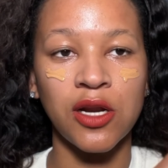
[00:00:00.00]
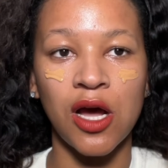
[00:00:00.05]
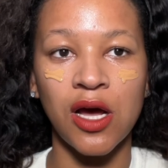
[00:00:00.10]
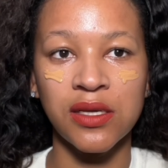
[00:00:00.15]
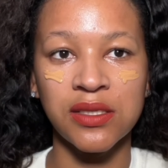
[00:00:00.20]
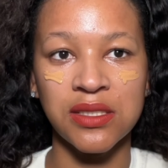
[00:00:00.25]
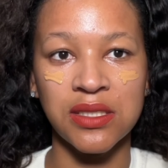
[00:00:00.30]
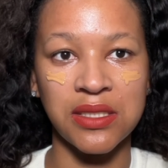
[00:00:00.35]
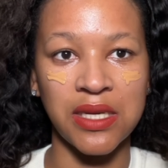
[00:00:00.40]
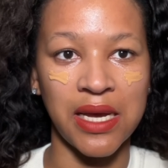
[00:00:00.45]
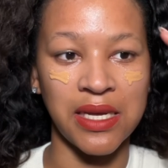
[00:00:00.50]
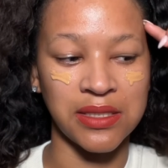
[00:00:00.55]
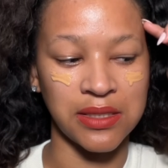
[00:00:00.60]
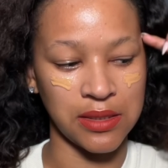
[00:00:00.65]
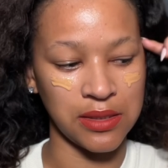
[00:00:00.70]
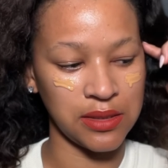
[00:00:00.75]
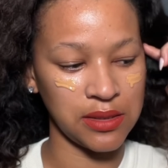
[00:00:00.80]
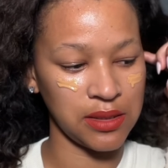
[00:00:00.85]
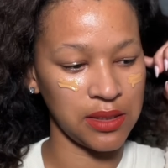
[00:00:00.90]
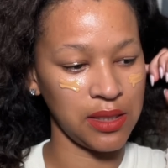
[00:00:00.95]

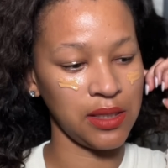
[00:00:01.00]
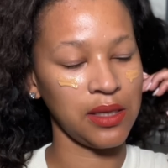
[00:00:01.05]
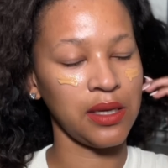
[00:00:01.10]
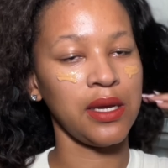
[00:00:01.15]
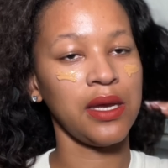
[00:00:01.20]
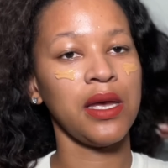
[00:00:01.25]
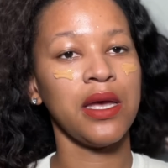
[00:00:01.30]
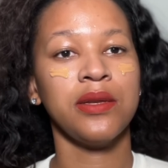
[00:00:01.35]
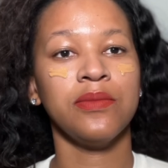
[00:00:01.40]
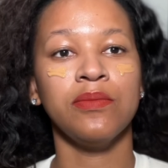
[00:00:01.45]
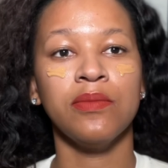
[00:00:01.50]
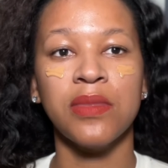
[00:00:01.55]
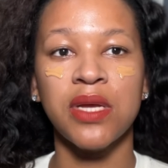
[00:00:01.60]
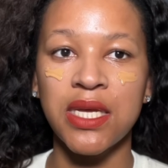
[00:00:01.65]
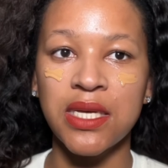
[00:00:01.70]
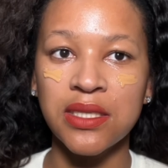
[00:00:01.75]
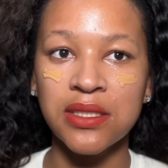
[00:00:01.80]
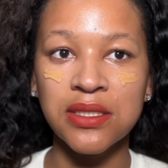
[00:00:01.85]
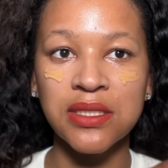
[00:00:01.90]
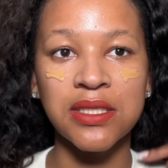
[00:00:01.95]
oxidizes, it
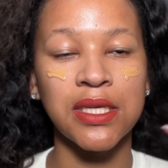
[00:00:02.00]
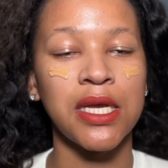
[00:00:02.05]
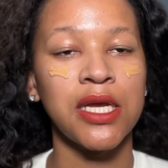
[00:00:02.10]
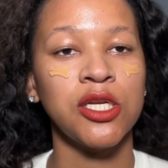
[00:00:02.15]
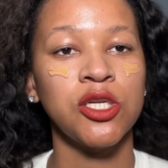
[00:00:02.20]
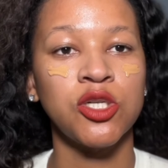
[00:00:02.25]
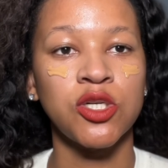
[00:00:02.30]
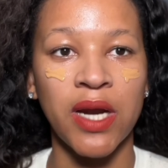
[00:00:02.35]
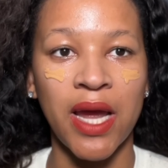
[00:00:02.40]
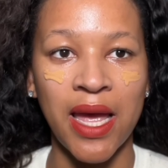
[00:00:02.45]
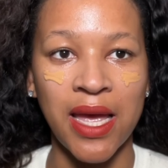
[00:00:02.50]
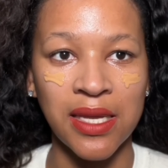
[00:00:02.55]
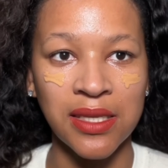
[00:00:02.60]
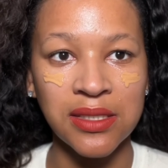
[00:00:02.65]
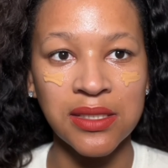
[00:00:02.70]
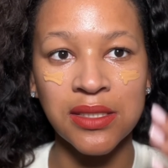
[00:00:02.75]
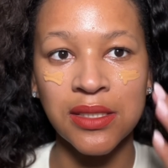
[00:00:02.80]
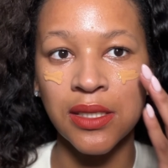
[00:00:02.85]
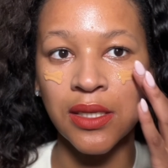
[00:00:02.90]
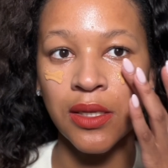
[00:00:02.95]
means it
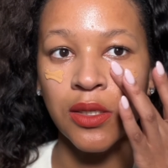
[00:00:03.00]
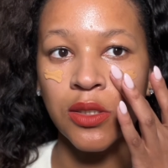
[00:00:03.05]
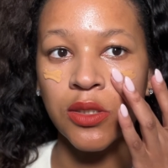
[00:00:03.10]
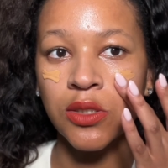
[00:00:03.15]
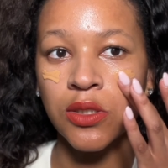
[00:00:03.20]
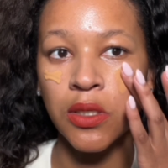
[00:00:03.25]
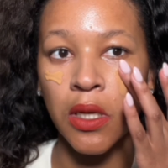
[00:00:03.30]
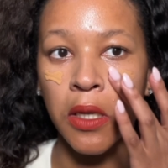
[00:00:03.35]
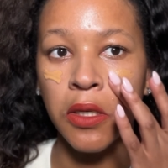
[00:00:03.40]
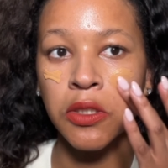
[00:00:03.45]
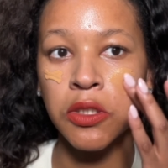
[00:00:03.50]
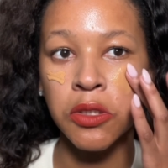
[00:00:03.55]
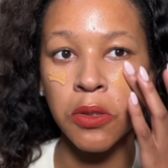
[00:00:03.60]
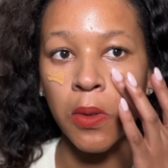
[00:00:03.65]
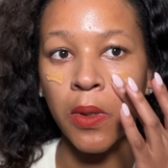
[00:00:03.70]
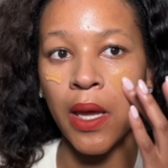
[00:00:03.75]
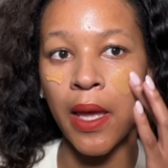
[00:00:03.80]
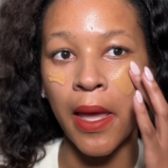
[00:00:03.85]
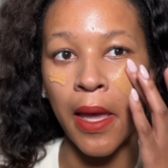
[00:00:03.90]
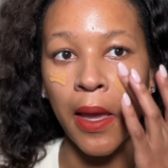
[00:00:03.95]
dries into
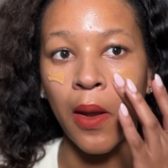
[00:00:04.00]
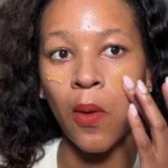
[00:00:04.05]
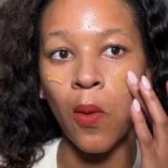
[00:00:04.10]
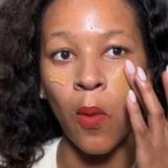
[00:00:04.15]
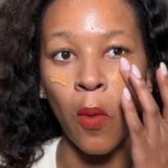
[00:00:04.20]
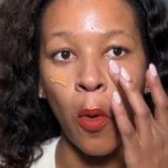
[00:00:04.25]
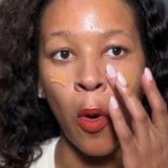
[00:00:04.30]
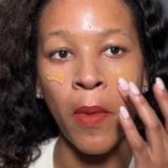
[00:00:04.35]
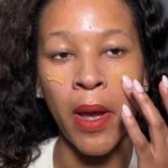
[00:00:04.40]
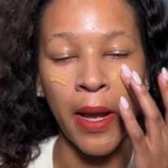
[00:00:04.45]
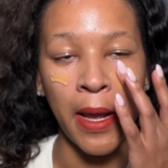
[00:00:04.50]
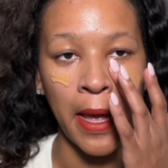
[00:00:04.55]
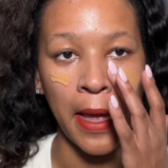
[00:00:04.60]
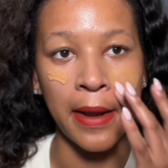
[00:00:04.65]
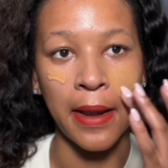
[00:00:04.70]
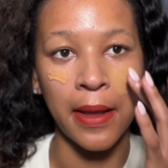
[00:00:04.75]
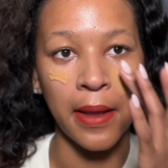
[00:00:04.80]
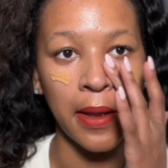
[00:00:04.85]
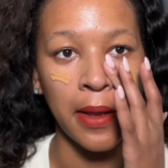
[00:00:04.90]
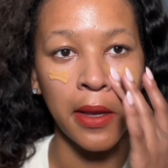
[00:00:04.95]
a warmer
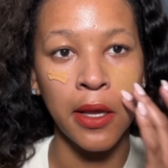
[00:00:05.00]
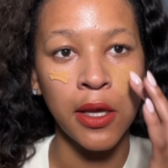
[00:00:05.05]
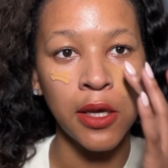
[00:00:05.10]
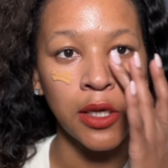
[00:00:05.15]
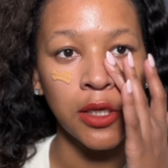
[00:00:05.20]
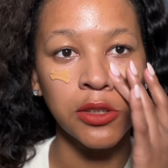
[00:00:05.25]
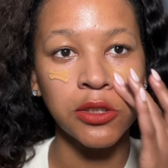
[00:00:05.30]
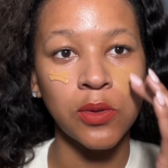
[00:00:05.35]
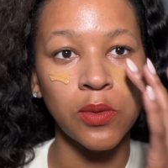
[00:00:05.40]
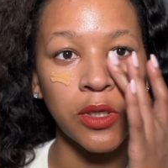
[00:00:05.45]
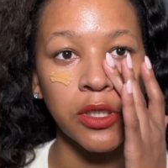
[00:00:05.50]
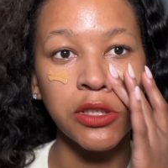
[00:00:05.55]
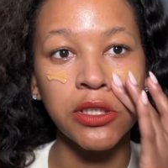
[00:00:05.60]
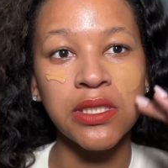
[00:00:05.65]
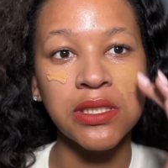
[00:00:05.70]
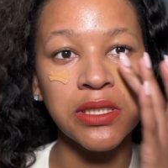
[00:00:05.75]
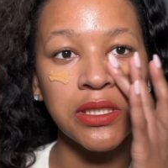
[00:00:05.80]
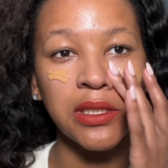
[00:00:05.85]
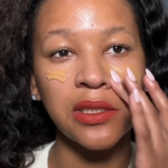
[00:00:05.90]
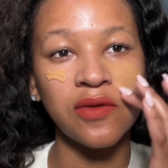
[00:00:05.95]
color. So what you
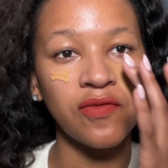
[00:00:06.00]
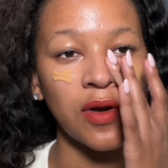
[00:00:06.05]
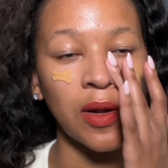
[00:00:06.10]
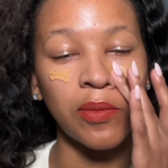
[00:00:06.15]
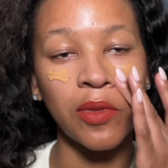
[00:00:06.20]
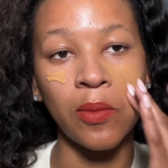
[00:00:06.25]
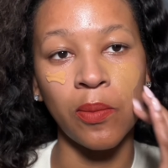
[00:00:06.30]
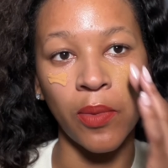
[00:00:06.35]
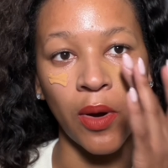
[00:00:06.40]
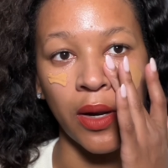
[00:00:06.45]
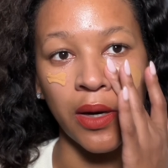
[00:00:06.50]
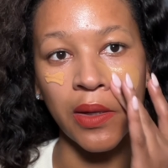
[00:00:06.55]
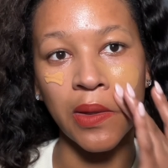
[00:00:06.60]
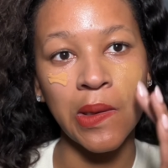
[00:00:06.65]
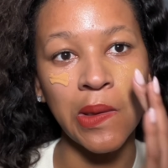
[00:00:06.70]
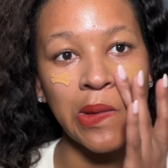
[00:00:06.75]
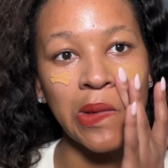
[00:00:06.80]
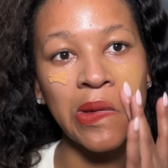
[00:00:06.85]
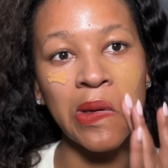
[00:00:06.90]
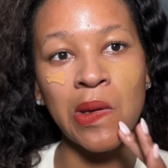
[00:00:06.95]
see from the
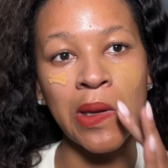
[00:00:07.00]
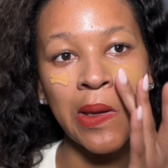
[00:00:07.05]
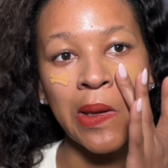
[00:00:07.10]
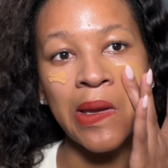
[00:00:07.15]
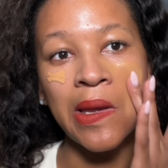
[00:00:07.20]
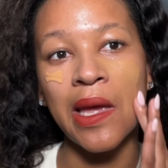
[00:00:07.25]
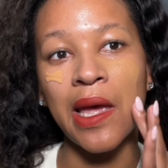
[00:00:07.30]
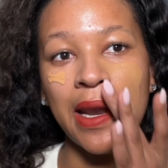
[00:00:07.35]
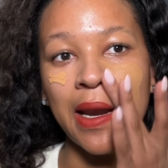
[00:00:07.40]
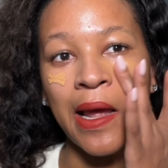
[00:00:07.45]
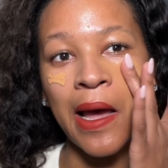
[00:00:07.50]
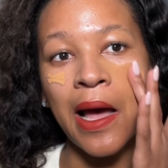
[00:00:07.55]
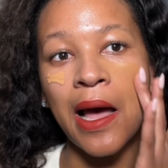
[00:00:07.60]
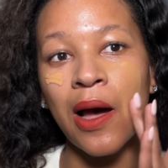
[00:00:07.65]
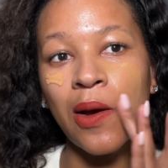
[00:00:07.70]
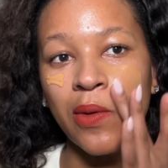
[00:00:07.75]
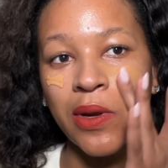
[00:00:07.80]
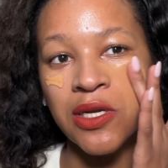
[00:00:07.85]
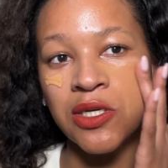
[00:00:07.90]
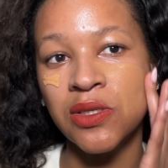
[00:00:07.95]
bottle and how
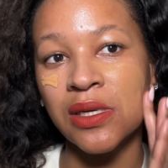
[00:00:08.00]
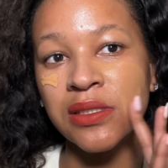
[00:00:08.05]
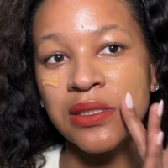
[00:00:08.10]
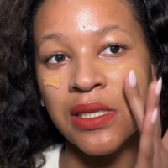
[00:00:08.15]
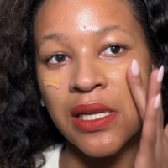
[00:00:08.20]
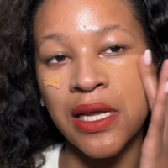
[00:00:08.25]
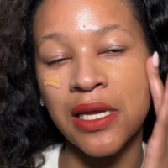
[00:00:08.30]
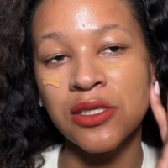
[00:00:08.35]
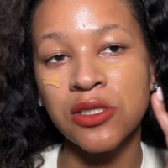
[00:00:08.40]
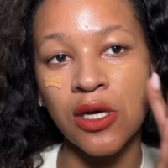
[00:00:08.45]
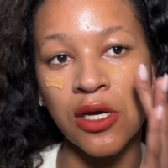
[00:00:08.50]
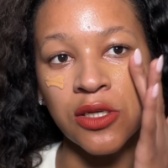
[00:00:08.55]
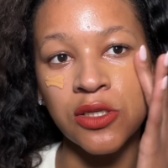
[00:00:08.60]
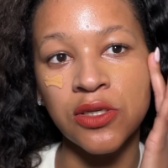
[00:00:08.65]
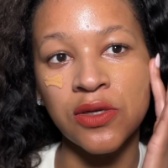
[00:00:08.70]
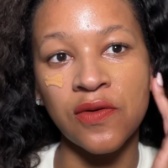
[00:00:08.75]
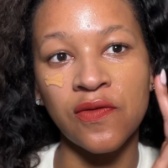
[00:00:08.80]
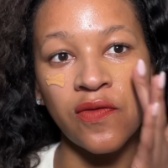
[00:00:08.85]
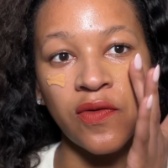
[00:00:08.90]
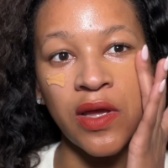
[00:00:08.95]
it translates onto
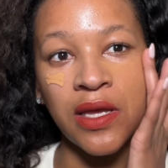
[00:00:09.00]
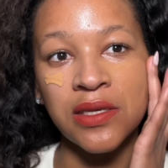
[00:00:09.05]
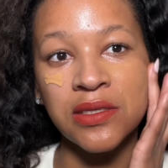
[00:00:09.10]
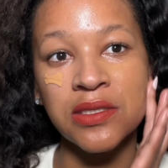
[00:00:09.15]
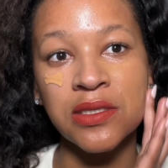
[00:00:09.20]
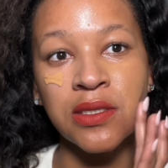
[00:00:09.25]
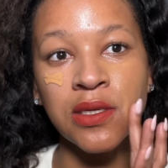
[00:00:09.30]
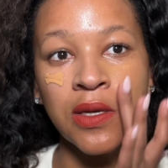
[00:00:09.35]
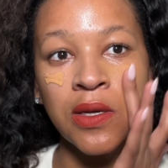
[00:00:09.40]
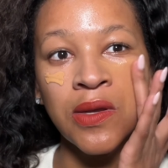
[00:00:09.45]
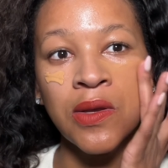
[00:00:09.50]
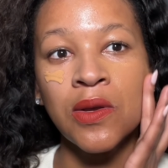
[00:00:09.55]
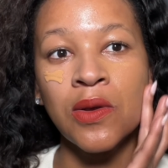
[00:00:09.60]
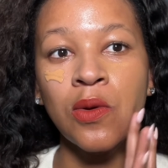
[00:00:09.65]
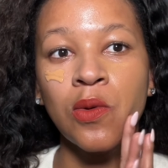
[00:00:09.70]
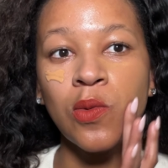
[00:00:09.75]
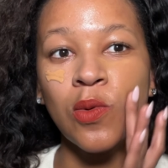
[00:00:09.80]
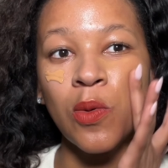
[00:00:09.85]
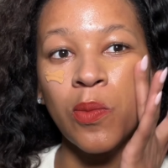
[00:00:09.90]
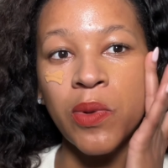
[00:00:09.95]
your face
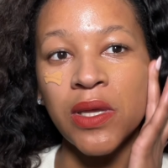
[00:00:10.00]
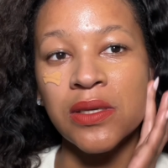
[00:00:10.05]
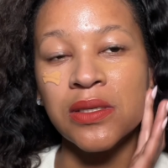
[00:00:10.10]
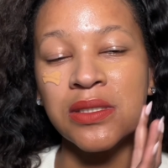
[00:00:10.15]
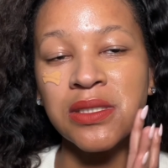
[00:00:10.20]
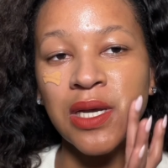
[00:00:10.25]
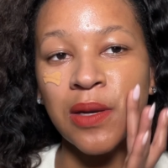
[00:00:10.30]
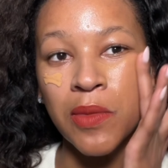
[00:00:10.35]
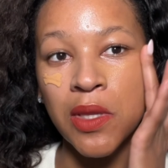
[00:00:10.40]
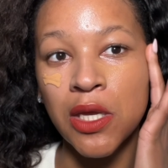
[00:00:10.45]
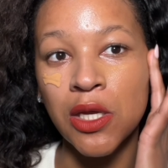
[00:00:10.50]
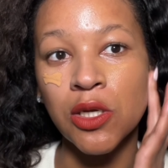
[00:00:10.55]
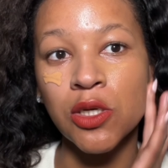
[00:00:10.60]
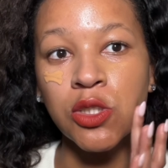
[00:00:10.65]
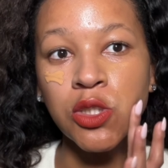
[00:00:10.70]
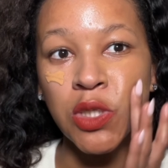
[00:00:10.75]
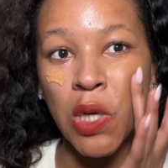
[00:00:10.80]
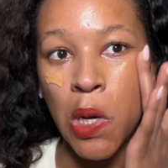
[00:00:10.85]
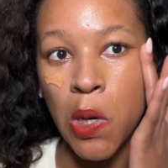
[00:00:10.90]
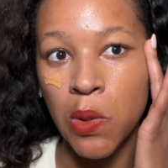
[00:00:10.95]
will be something
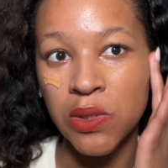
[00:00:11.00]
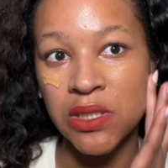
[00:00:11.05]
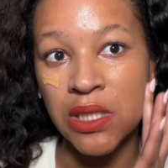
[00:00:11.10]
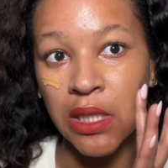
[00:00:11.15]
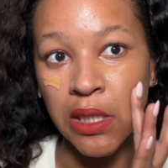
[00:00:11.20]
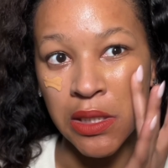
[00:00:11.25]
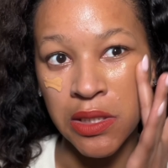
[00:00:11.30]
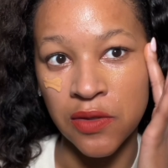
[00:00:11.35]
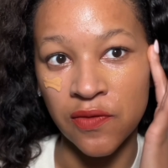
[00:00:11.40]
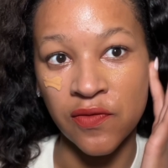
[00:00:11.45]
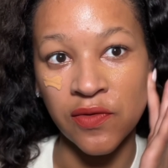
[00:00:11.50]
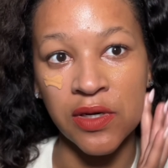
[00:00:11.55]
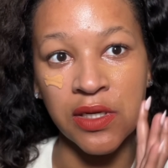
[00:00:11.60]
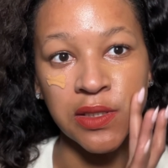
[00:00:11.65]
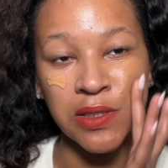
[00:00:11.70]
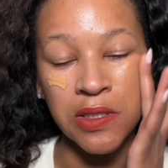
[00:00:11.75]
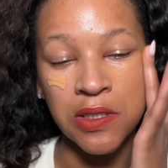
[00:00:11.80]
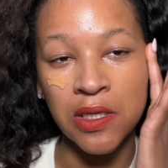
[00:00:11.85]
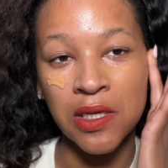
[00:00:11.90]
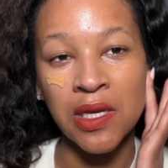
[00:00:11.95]
totally
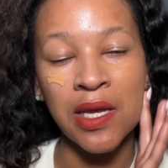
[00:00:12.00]
different.